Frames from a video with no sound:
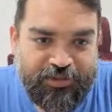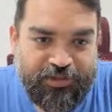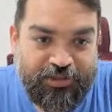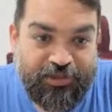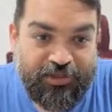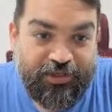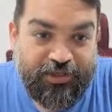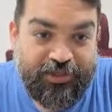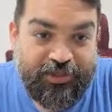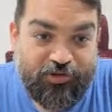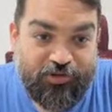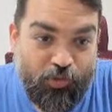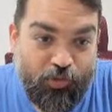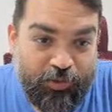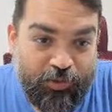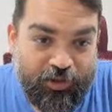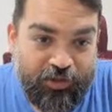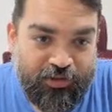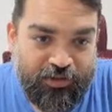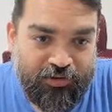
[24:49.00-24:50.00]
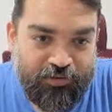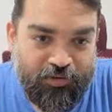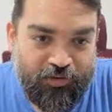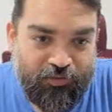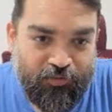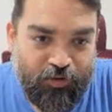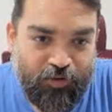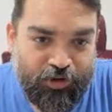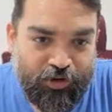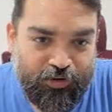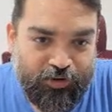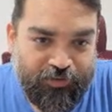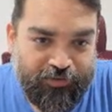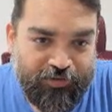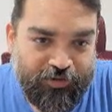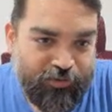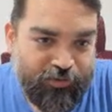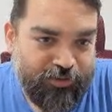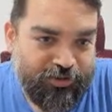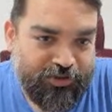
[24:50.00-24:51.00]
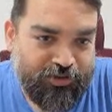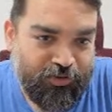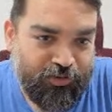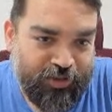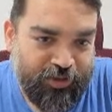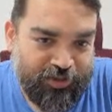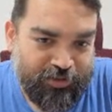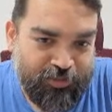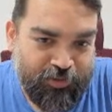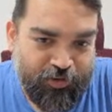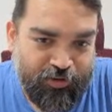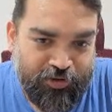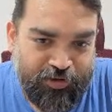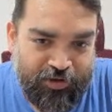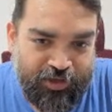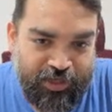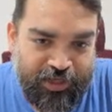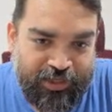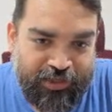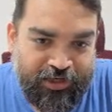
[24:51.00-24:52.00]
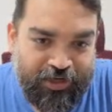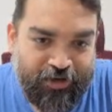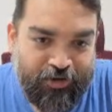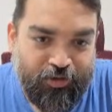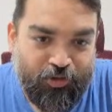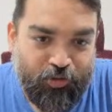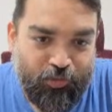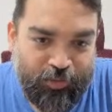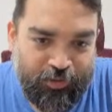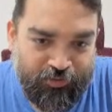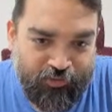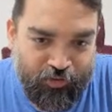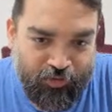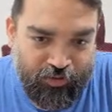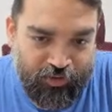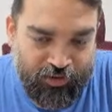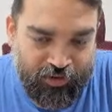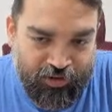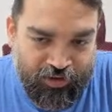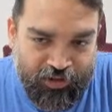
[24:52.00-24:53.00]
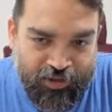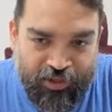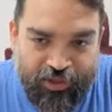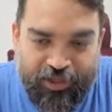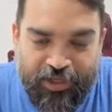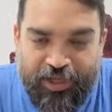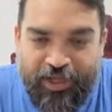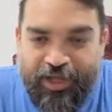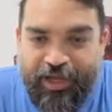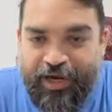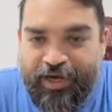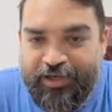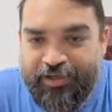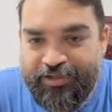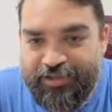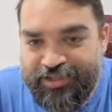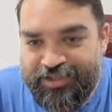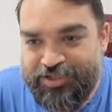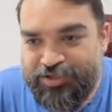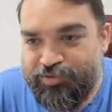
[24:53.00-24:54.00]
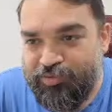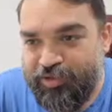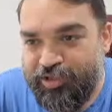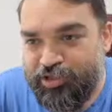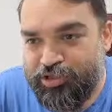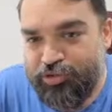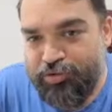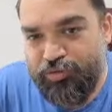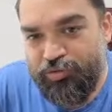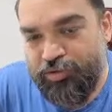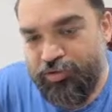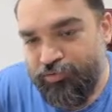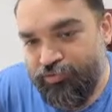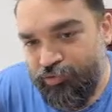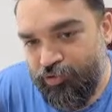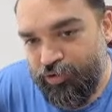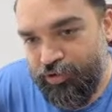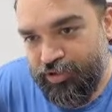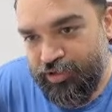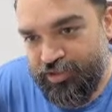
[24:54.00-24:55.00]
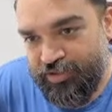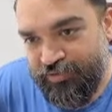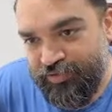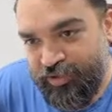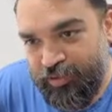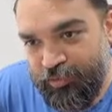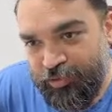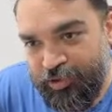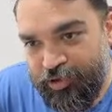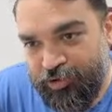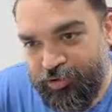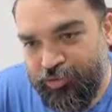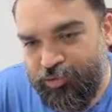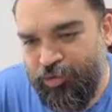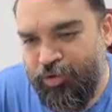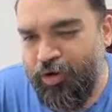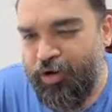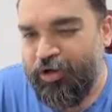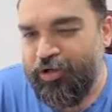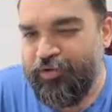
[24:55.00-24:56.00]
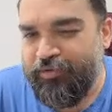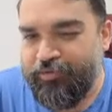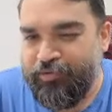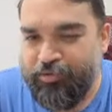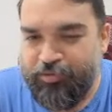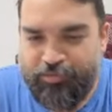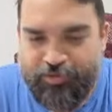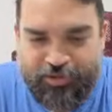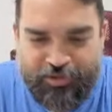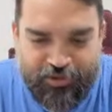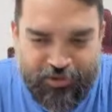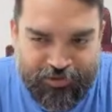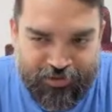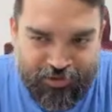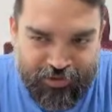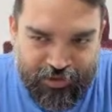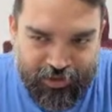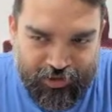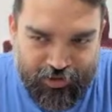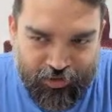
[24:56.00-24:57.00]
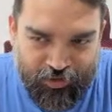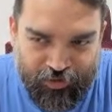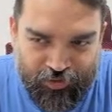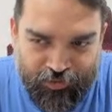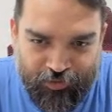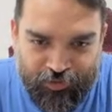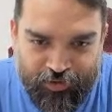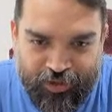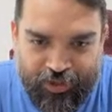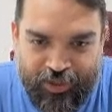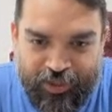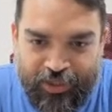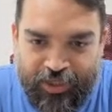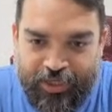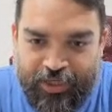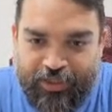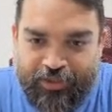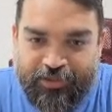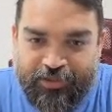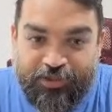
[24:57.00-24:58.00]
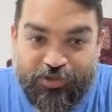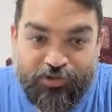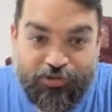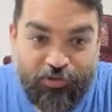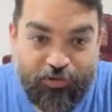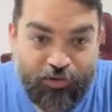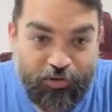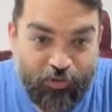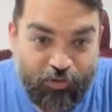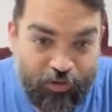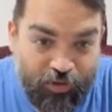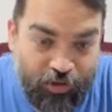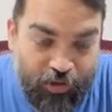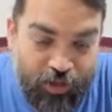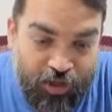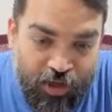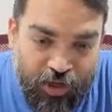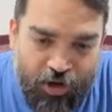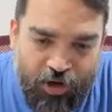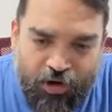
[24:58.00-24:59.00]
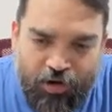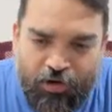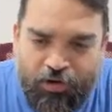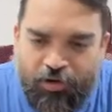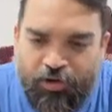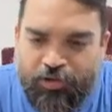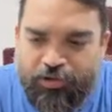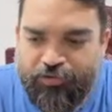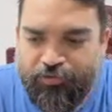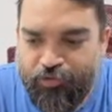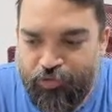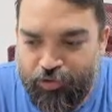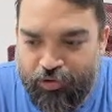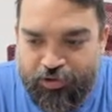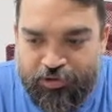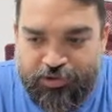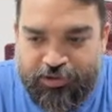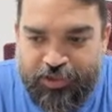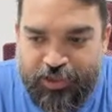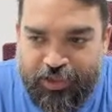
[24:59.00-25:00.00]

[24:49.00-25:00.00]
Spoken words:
is open, what you have to do is go to Explorer and click on open folder, and this will show the folders available to you. All you have to do is just click on OK, and this should load all the folders that are